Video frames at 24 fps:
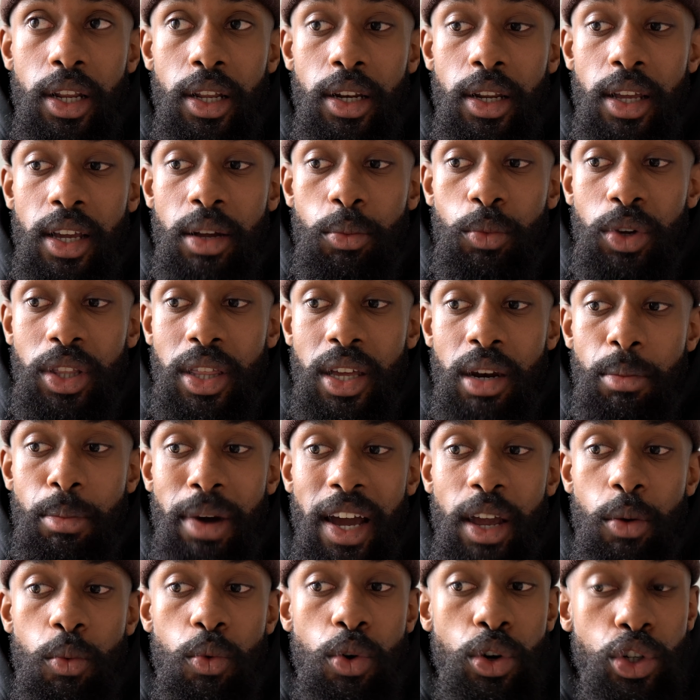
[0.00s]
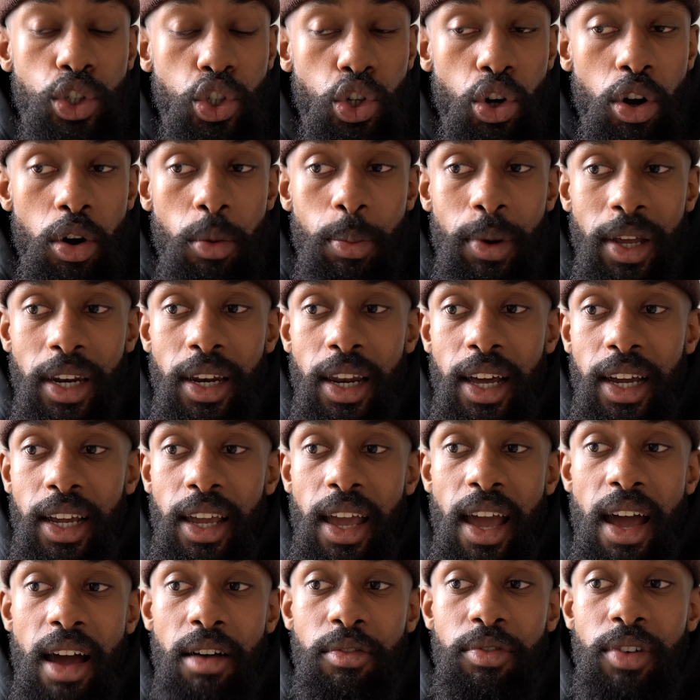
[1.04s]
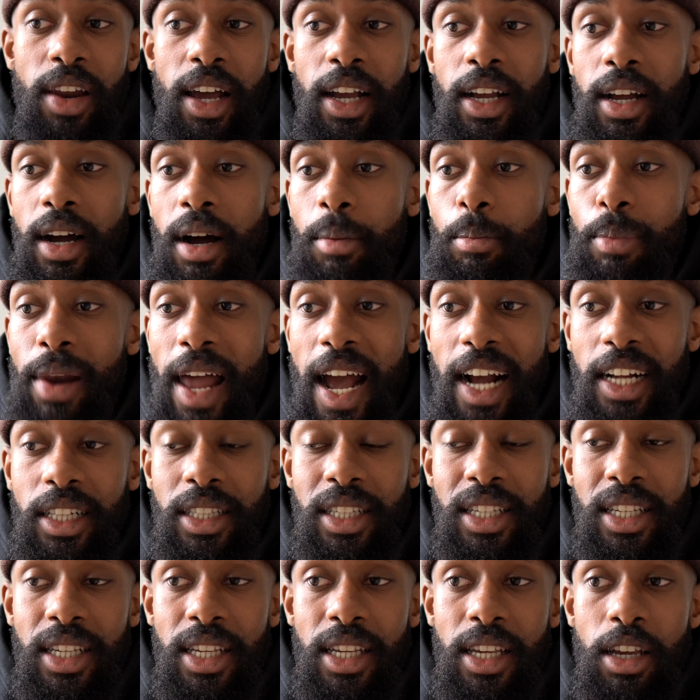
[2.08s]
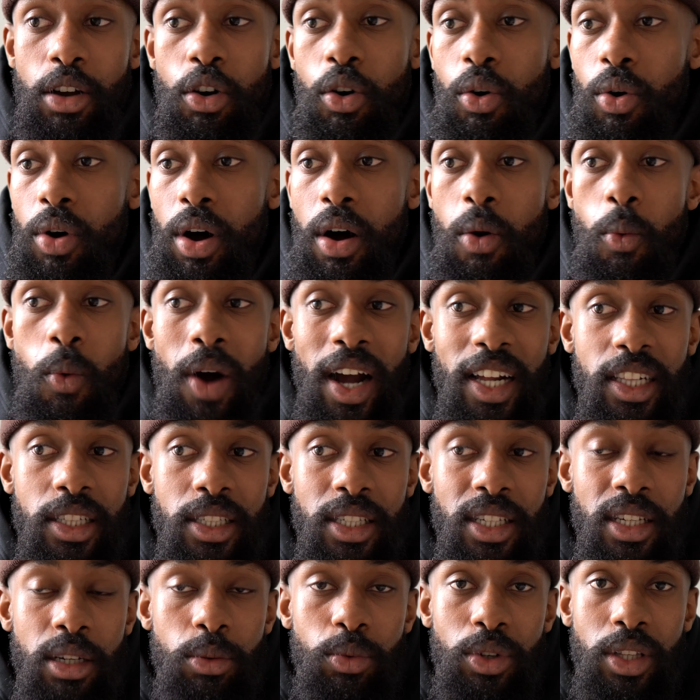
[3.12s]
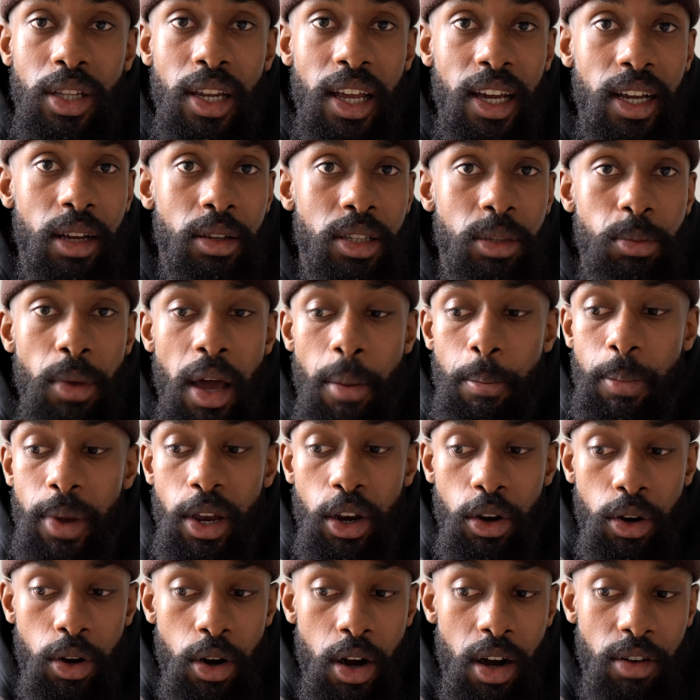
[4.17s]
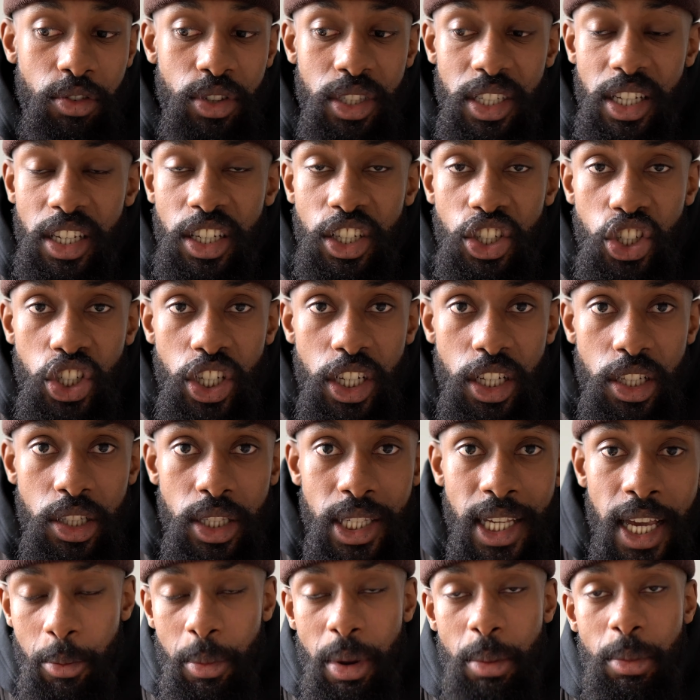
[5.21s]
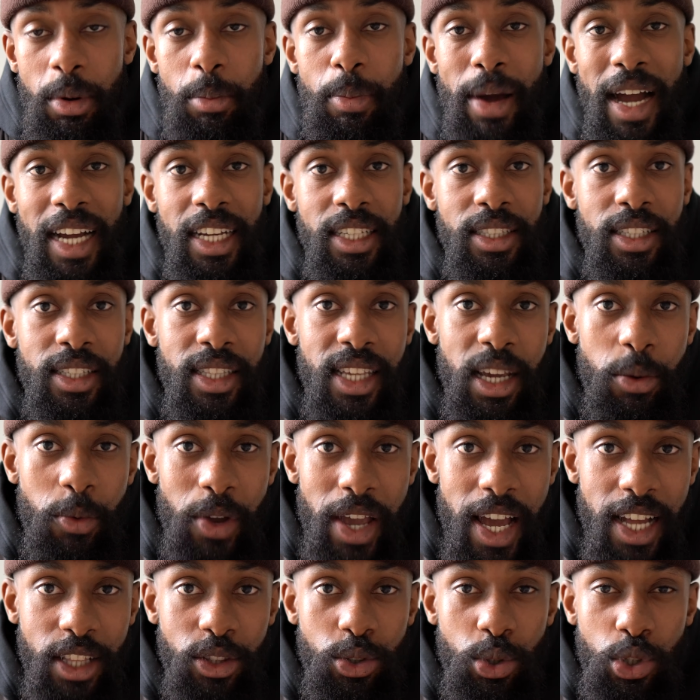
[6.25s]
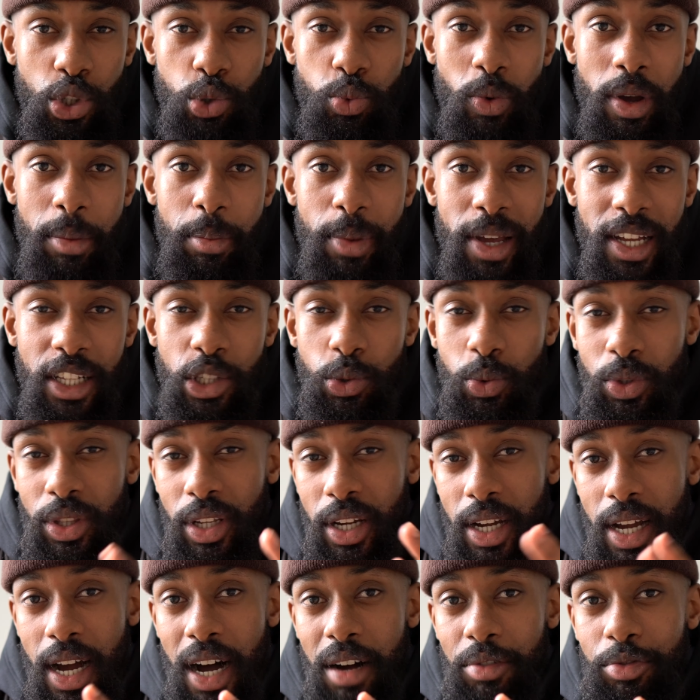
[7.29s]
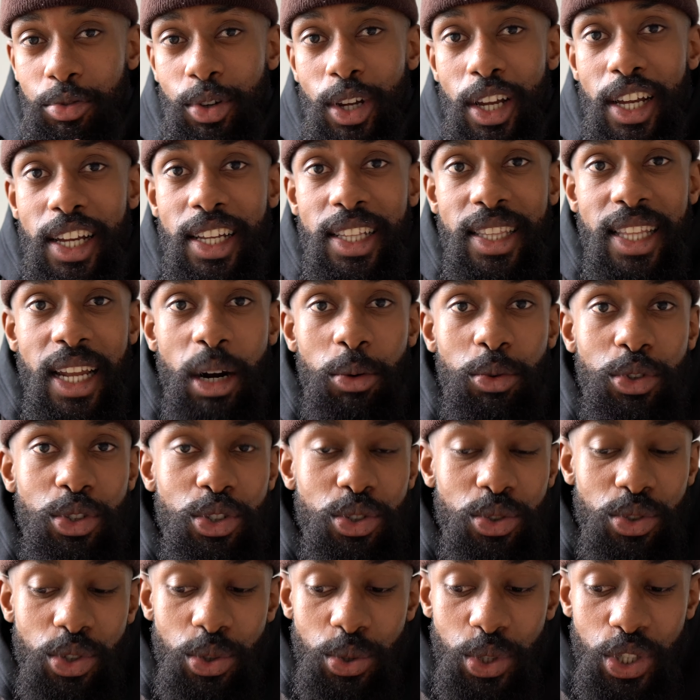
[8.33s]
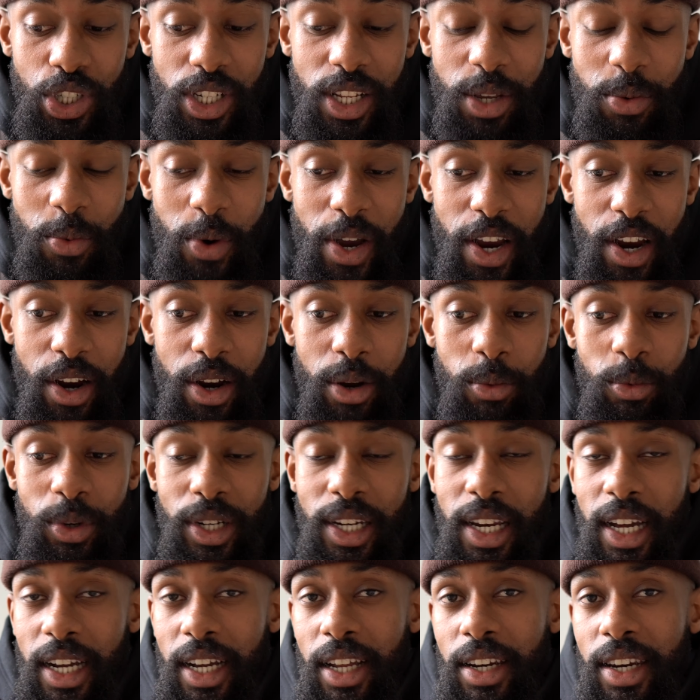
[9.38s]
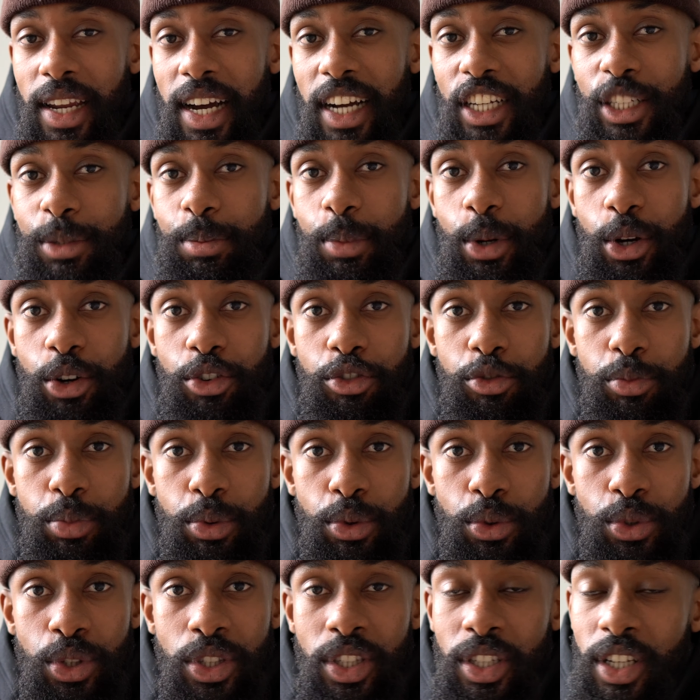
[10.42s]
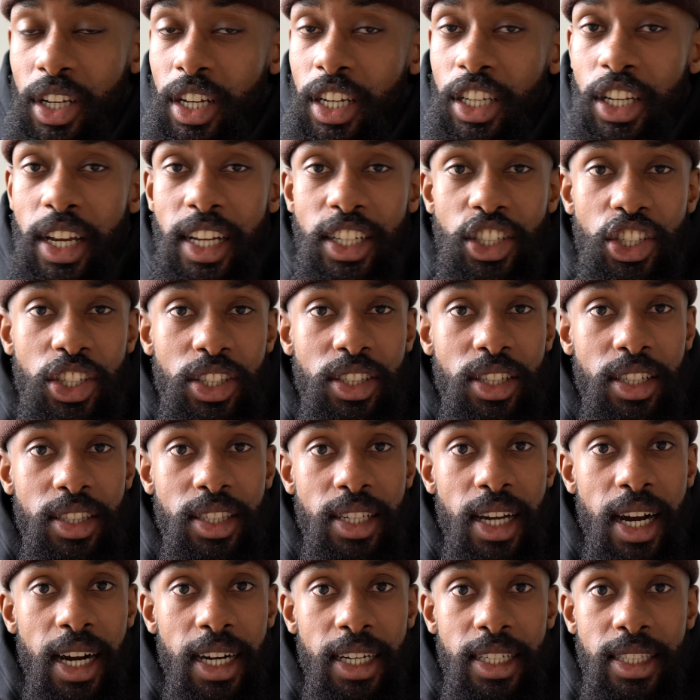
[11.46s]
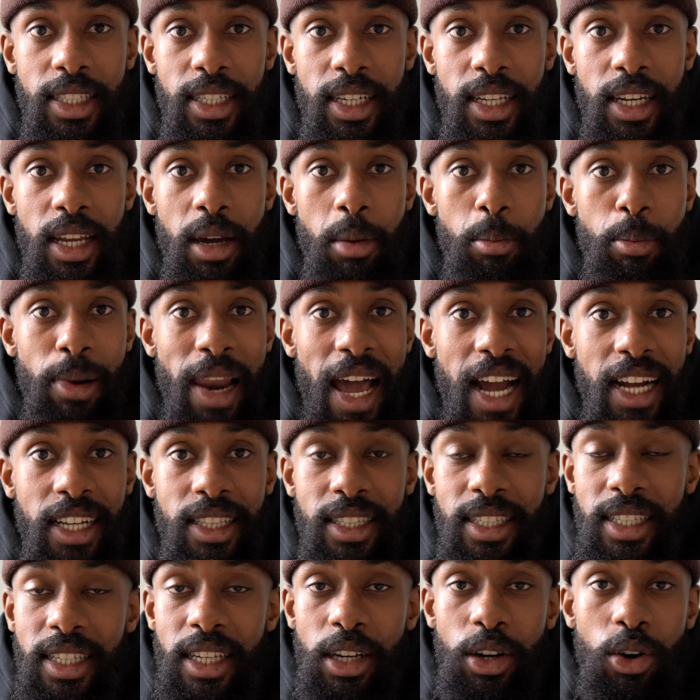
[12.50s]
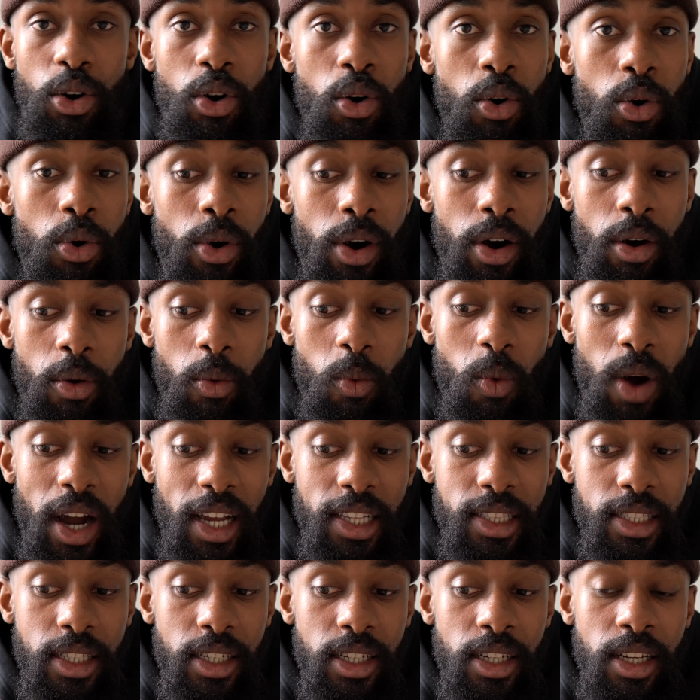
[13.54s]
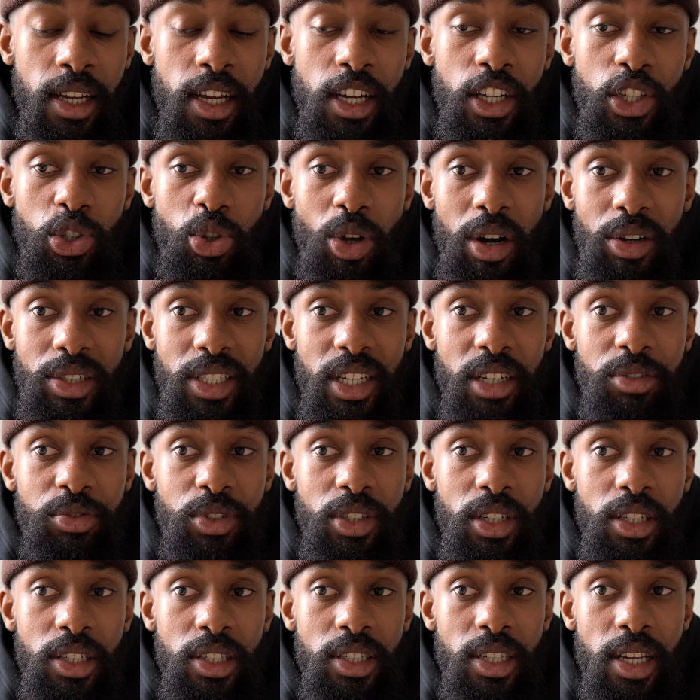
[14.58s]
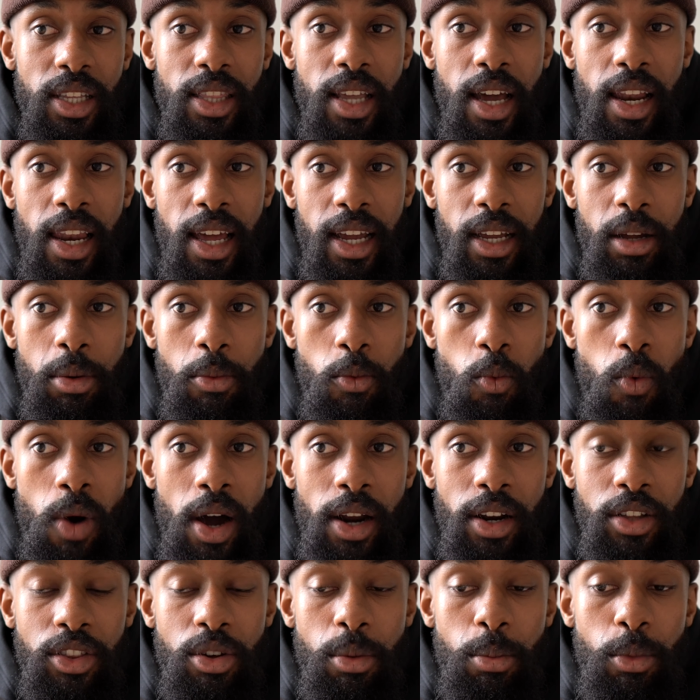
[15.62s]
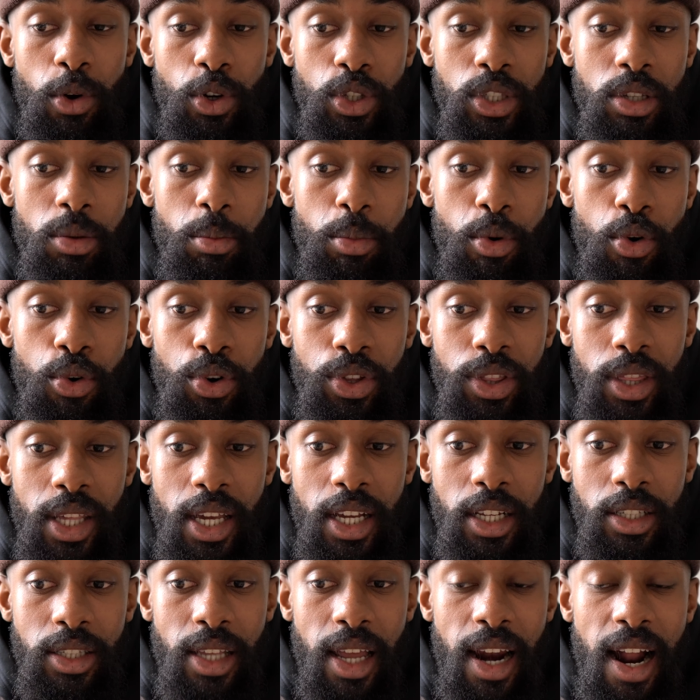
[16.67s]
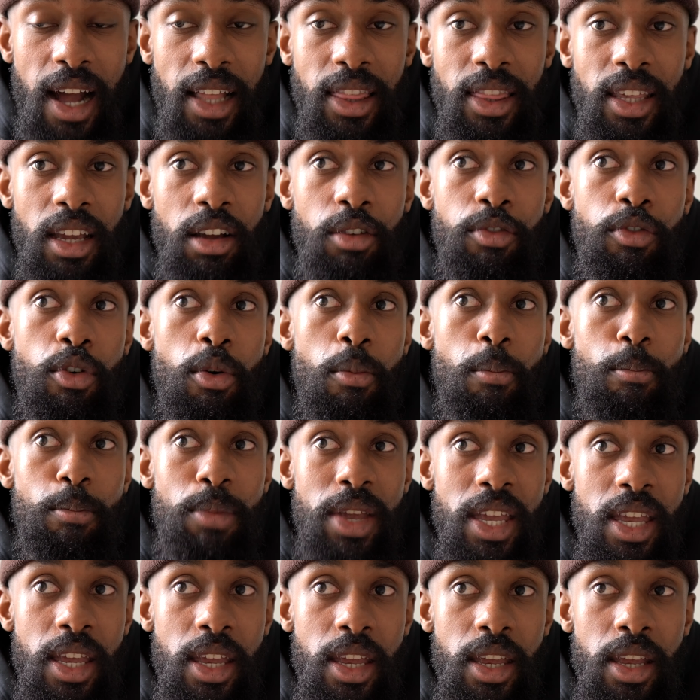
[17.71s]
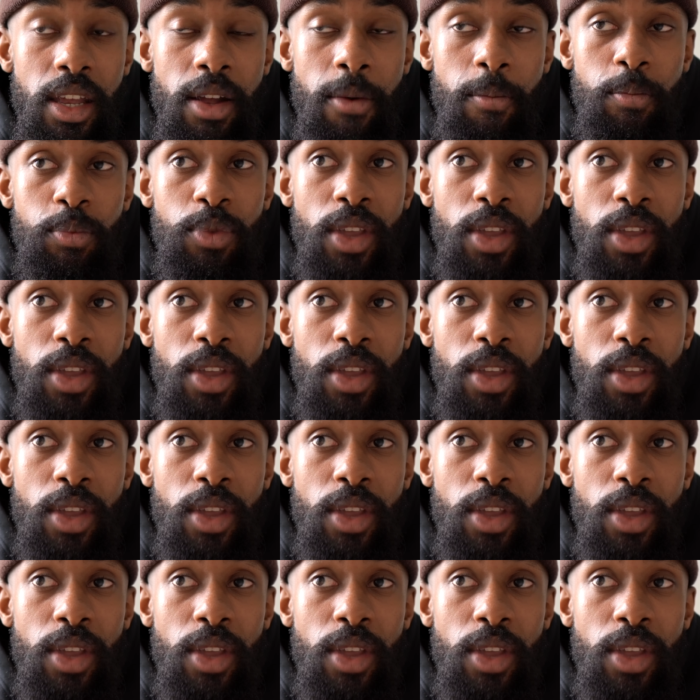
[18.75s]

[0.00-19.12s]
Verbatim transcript: it within my wardrobe and like have like a black tee or a white tee with like a pair of skinny jeans. I remember back in the day, we had those sweatpants with the cuff that I would usually wear with like a nice pair of boots and just a tucked in black tee or white tee. So I would definitely say that like one of the most important things that I think for me